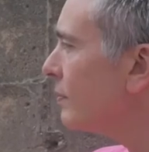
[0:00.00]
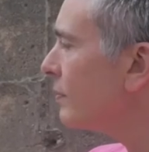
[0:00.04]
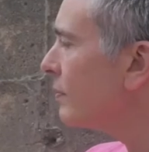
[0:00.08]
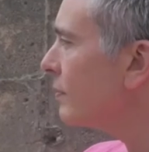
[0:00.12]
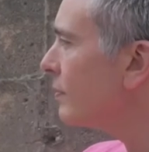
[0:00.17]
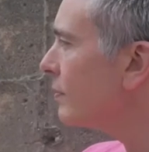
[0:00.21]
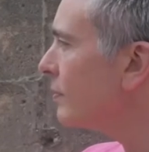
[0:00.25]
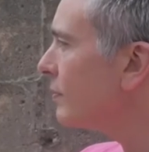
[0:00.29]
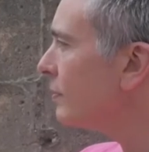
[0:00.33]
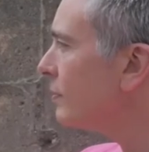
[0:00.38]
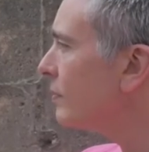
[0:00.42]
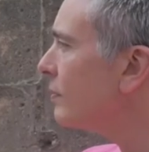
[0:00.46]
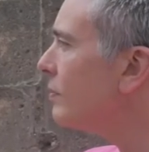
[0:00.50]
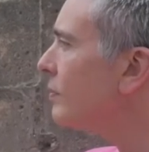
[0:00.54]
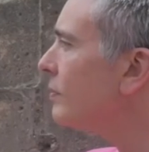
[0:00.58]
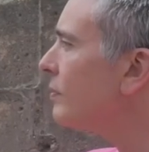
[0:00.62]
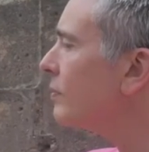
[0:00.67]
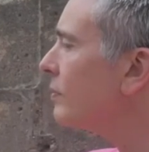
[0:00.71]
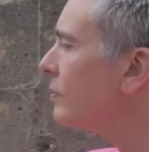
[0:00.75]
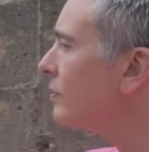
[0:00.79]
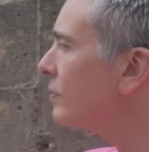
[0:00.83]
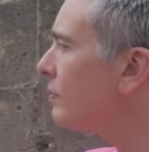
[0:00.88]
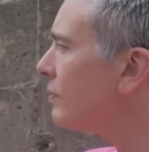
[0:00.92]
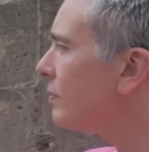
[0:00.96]

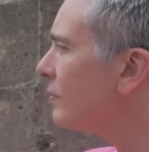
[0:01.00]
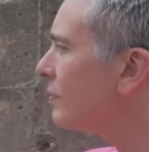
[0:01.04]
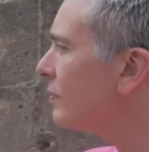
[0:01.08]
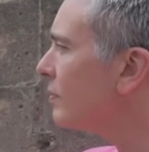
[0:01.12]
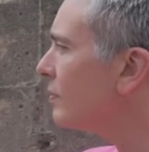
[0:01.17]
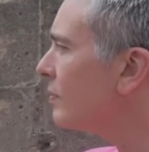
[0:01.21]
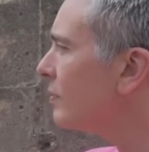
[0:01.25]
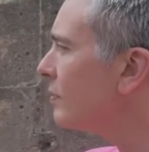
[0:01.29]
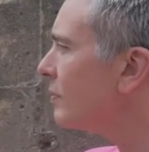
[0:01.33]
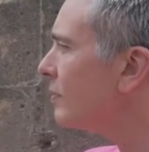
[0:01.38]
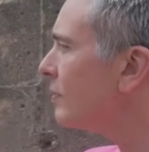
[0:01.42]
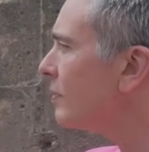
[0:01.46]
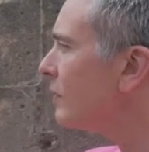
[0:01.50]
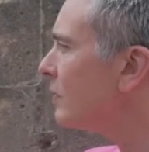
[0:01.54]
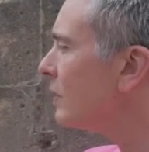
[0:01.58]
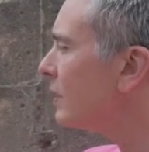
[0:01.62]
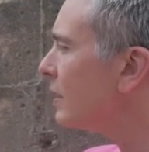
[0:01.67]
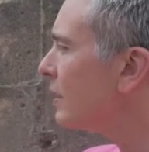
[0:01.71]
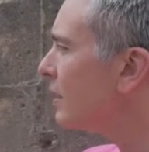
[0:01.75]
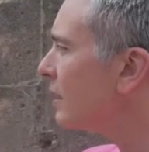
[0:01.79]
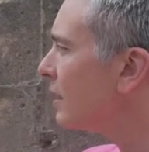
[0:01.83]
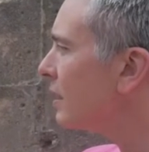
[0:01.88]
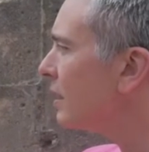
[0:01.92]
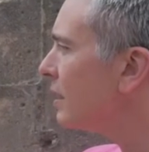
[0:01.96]

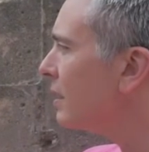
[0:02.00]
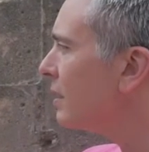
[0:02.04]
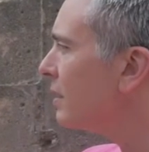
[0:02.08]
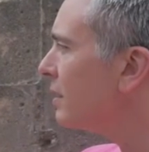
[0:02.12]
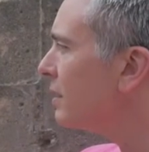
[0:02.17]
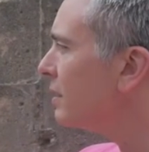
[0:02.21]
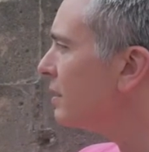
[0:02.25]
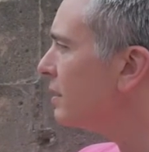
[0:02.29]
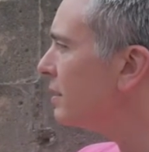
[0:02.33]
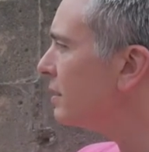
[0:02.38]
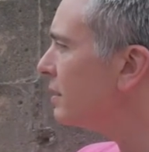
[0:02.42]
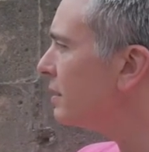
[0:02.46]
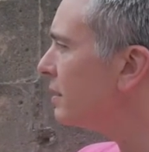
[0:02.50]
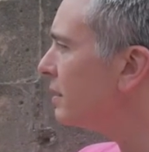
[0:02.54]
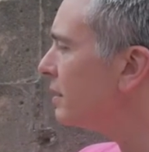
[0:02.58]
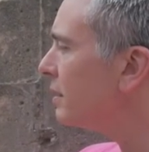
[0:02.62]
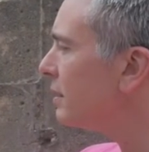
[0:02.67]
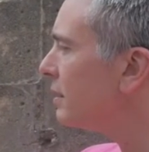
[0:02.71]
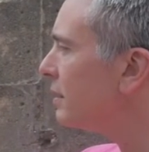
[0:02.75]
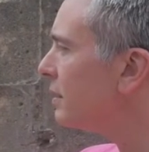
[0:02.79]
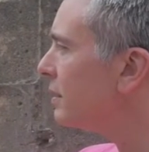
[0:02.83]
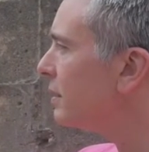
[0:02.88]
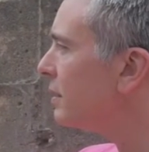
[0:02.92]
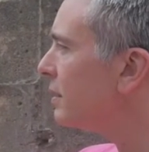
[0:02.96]

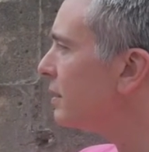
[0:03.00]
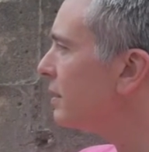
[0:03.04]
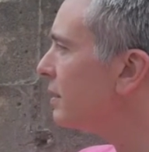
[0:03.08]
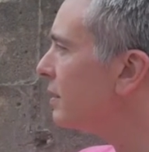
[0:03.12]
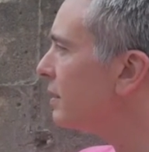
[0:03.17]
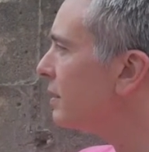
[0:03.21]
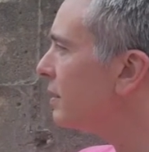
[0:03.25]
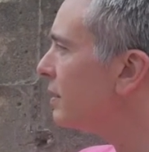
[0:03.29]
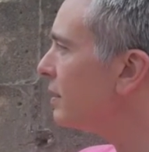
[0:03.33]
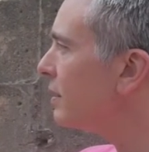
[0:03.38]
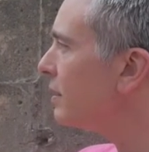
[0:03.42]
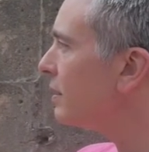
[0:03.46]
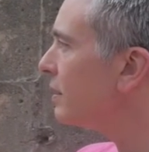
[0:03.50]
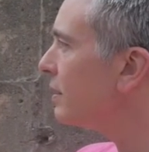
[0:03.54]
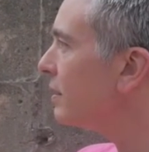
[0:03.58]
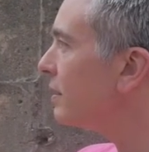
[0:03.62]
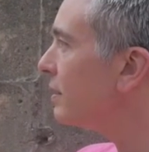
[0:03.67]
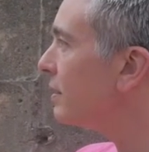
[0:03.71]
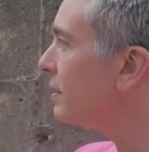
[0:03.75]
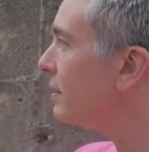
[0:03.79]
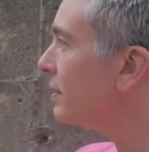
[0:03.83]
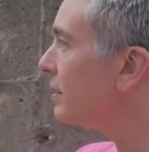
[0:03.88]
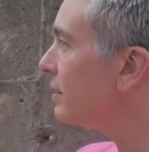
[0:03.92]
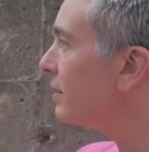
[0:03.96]

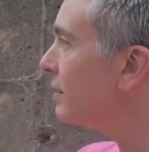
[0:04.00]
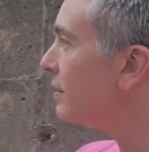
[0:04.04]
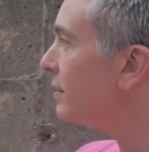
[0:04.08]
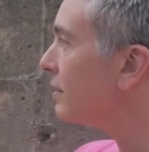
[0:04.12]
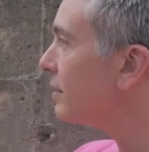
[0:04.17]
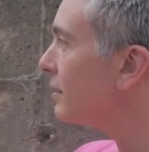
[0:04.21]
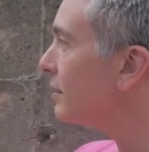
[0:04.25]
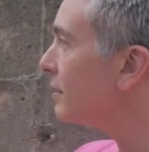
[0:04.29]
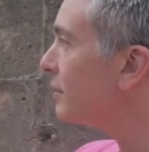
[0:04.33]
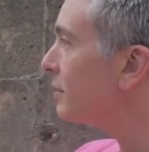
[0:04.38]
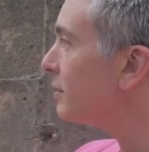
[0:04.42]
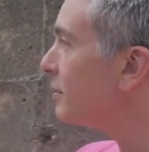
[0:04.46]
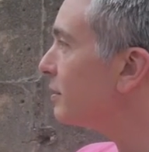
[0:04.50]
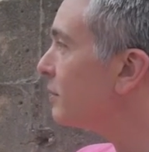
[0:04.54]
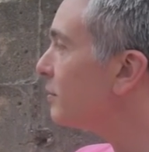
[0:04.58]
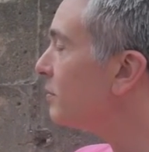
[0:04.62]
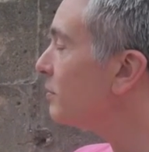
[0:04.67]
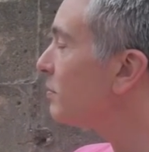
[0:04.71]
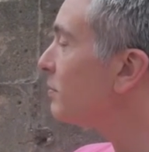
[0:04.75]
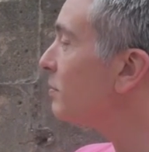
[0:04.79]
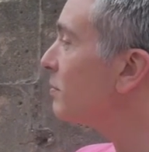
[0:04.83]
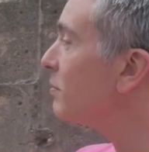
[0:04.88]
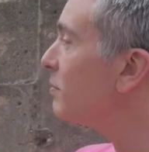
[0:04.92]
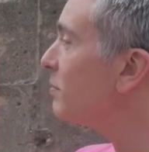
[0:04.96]

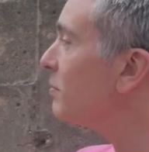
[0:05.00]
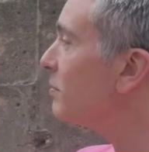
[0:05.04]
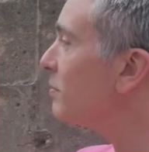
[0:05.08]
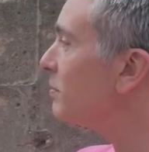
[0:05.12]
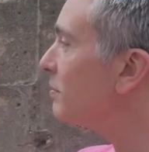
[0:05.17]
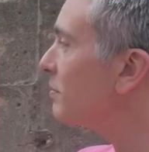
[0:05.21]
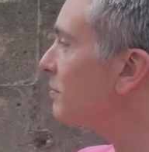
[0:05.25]
(silent)